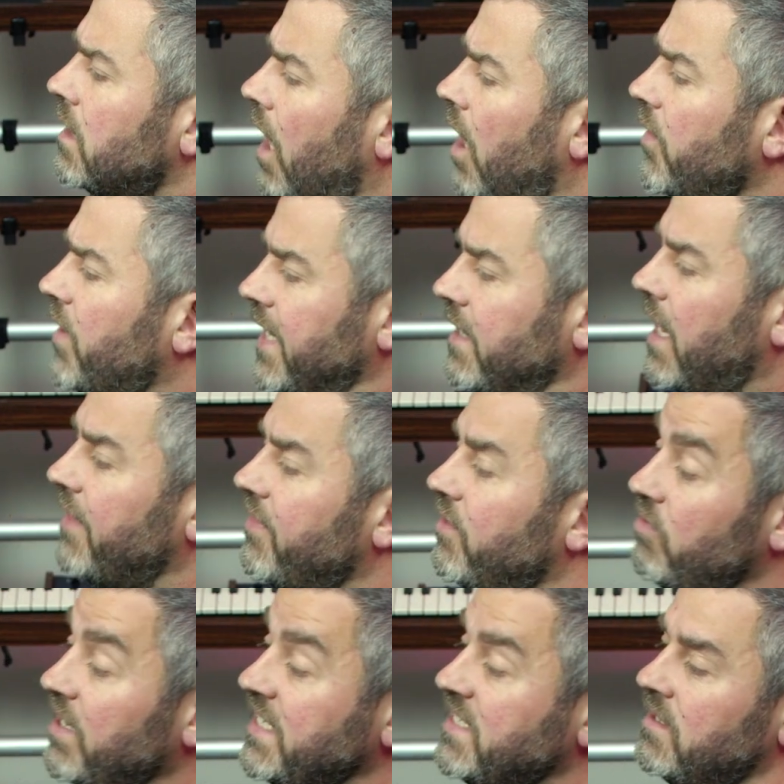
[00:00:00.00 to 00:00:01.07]
Okay, and the
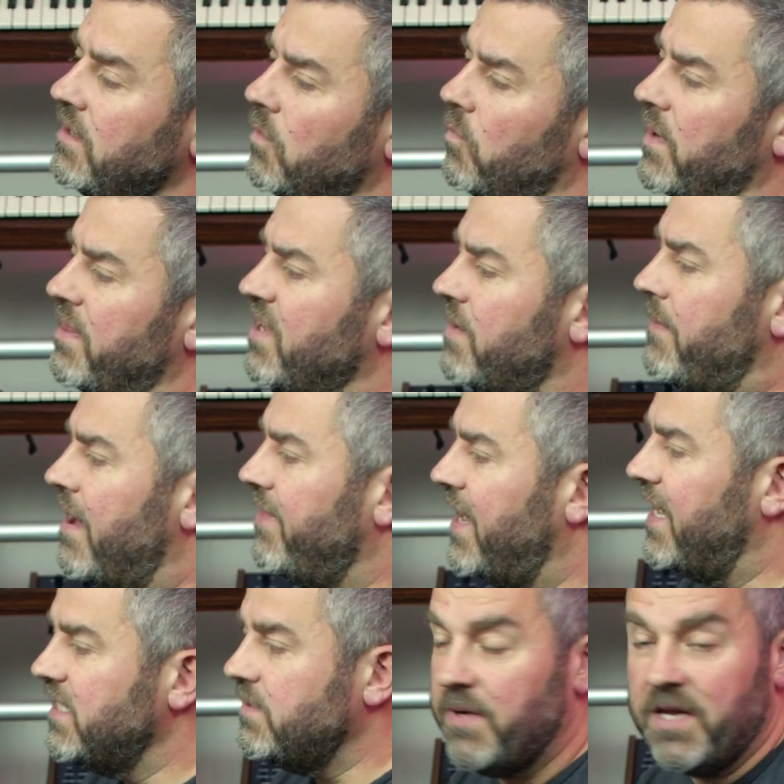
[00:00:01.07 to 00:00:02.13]
reason that we think about
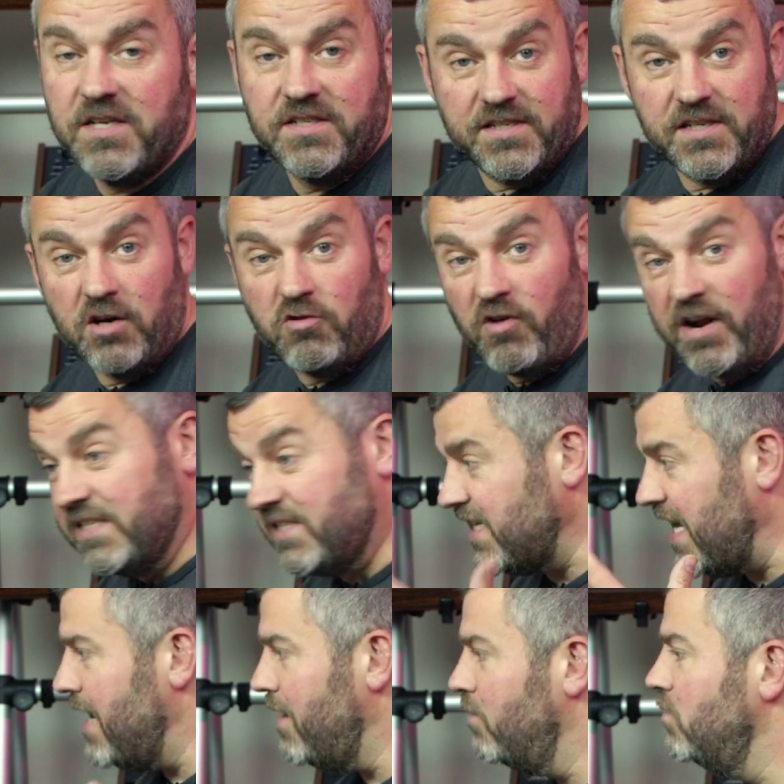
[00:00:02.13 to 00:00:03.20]
that is because it's a great
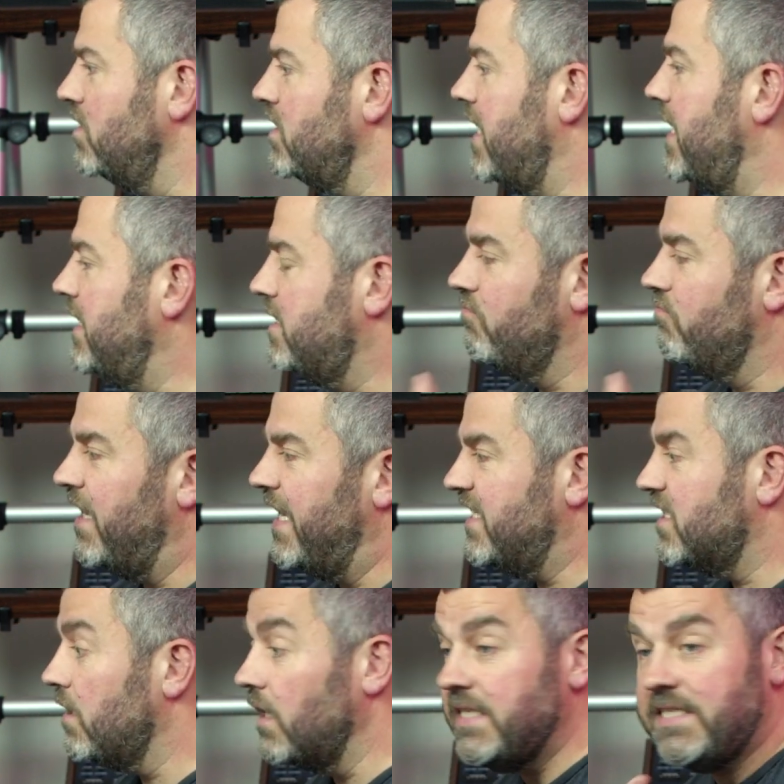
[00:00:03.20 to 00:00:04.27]
sound, it's
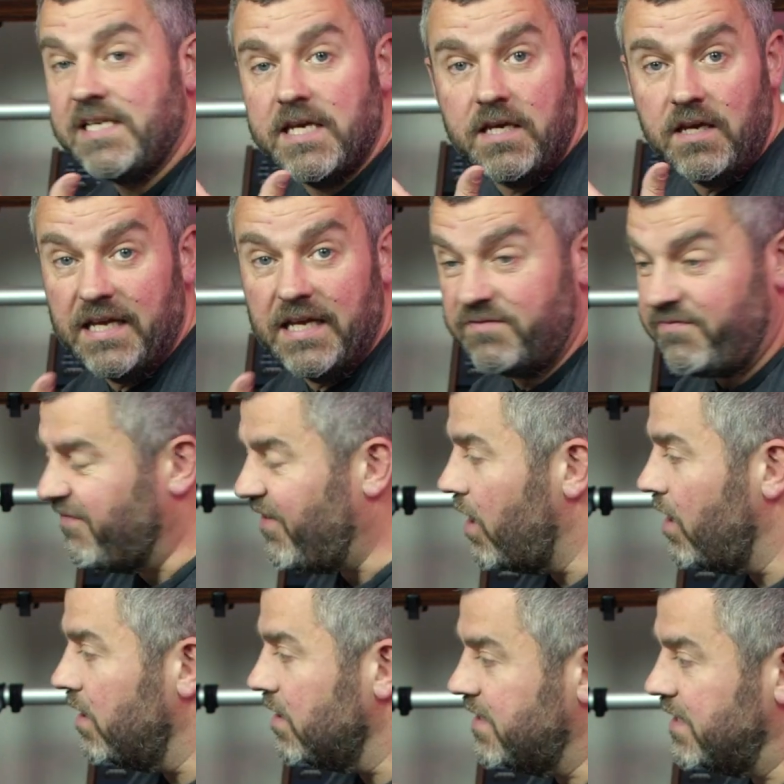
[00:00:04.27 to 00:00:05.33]
exciting, it's
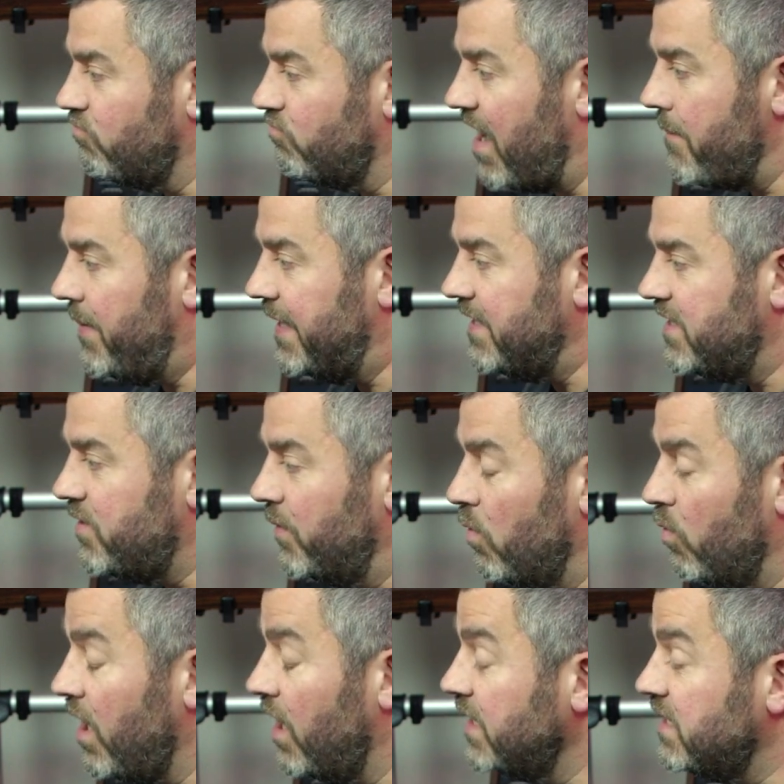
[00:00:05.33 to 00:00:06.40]
fast, it's rapid, it's doing
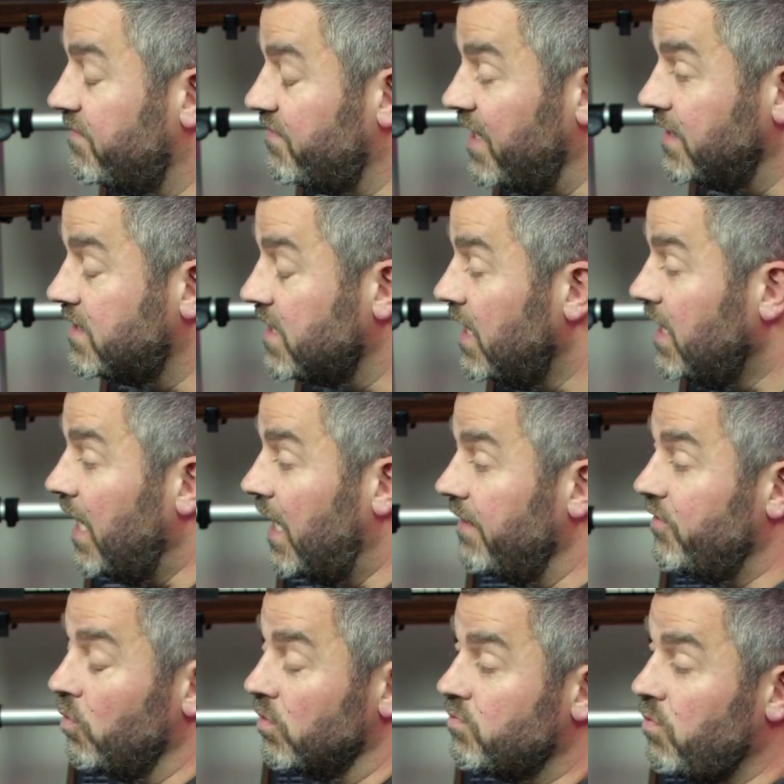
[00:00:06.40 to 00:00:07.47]
all kinds of things. And of
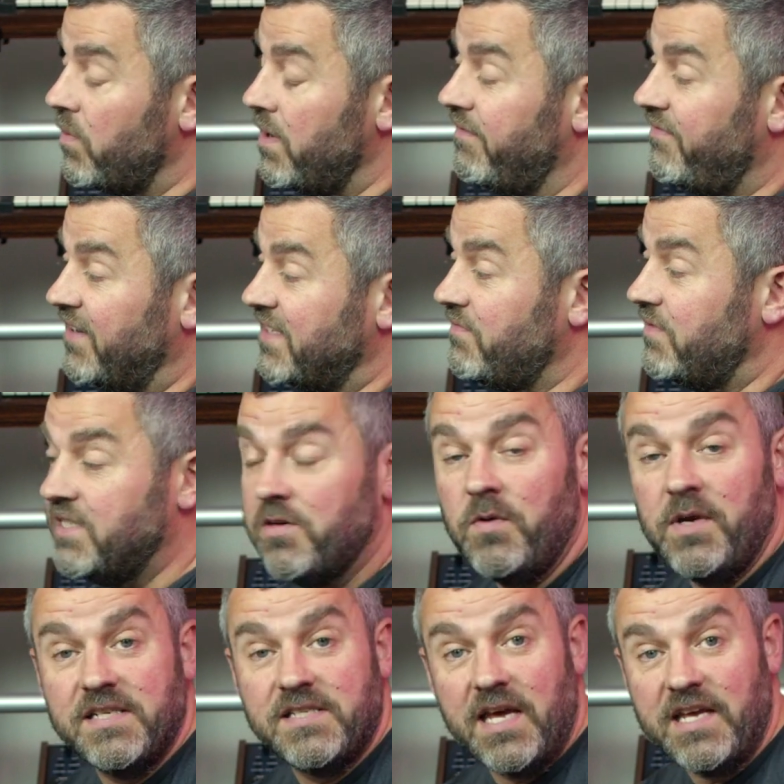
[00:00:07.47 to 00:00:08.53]
course, what we're effectively
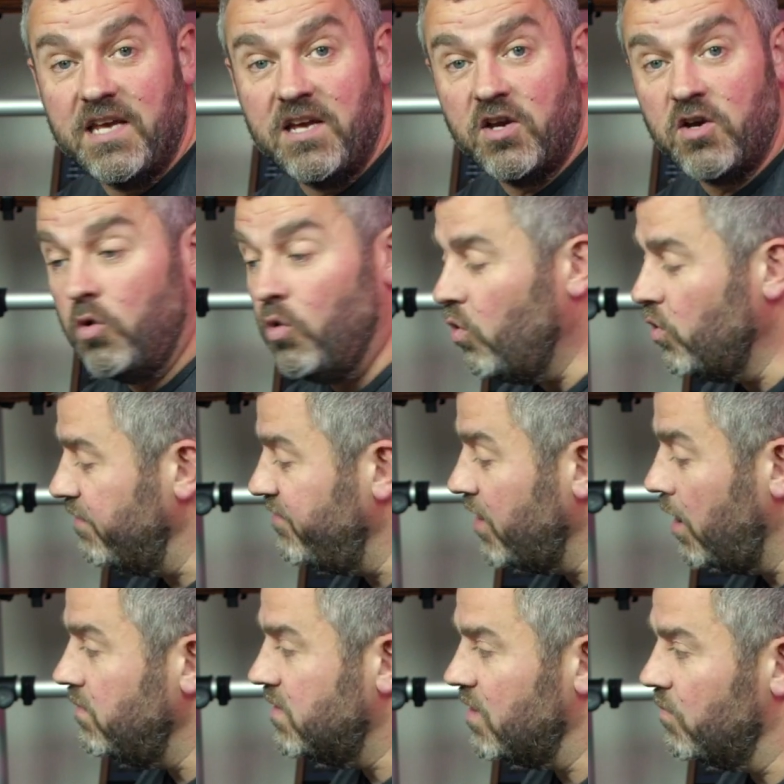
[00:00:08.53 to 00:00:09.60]
doing is taking a chord of
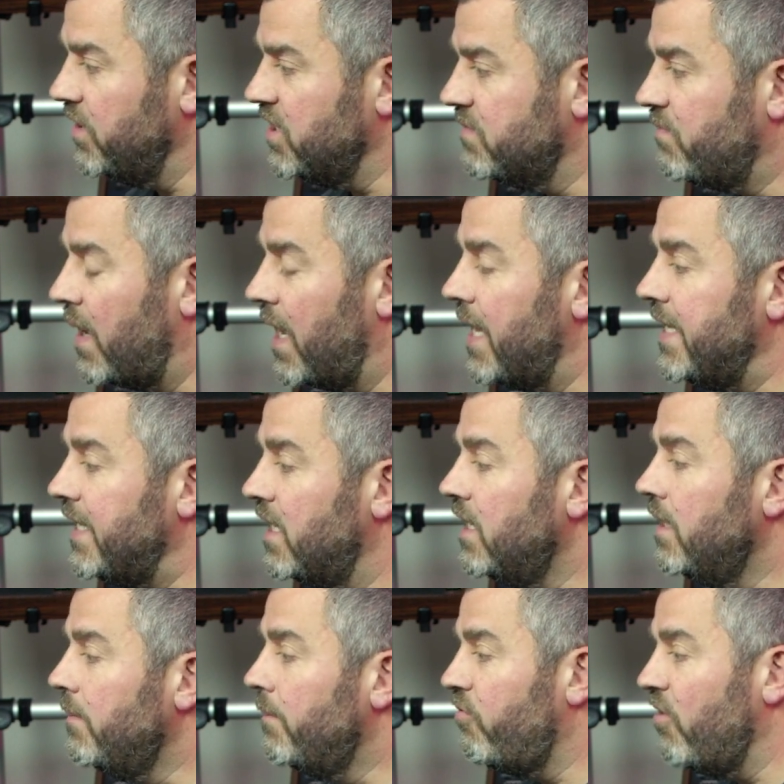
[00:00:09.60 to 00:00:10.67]
notes that we're just playing,
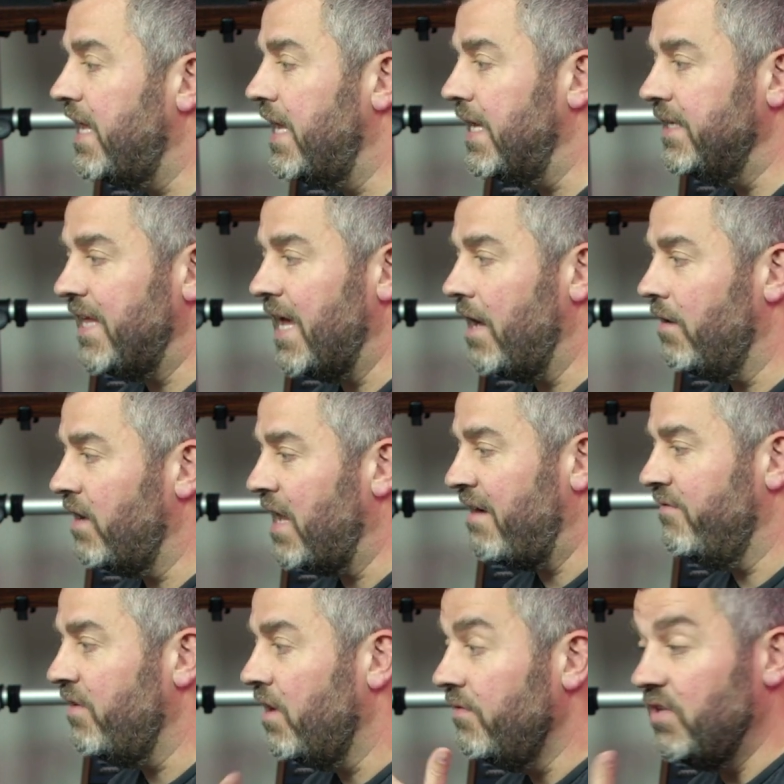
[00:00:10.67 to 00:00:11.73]
breaking it down, and
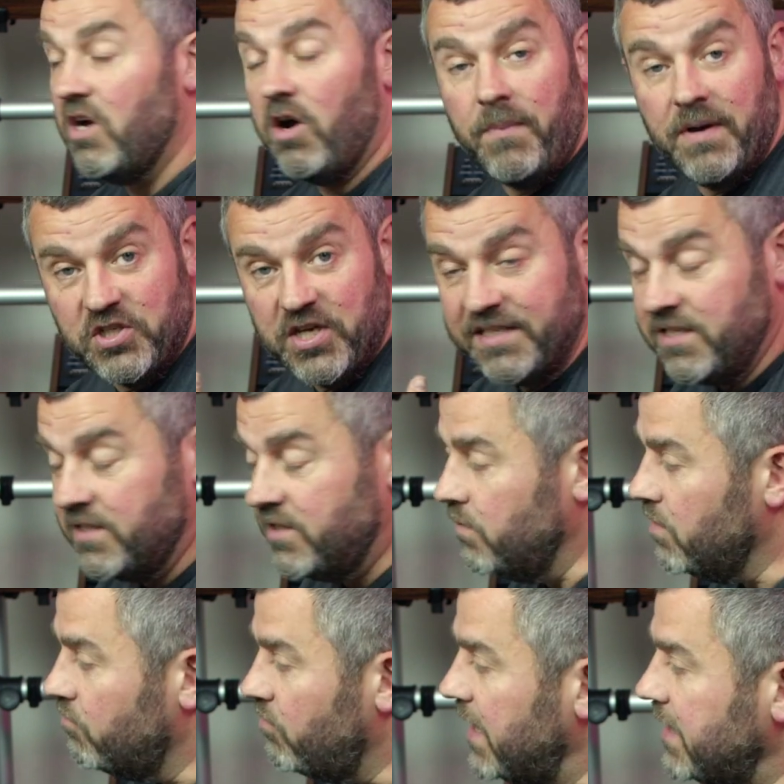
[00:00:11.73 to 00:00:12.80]
have the arpeggiator do
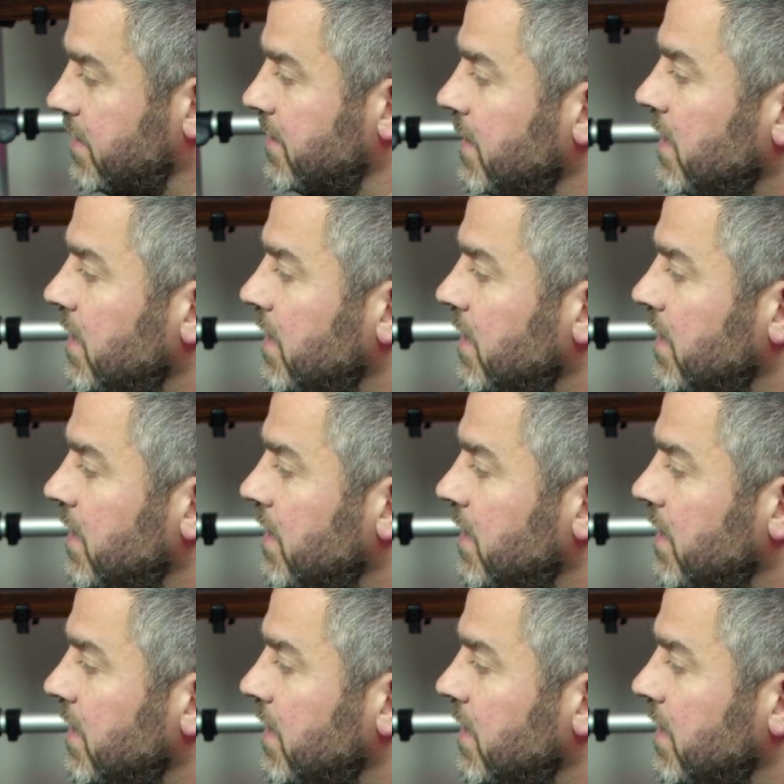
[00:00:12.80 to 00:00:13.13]
the rest.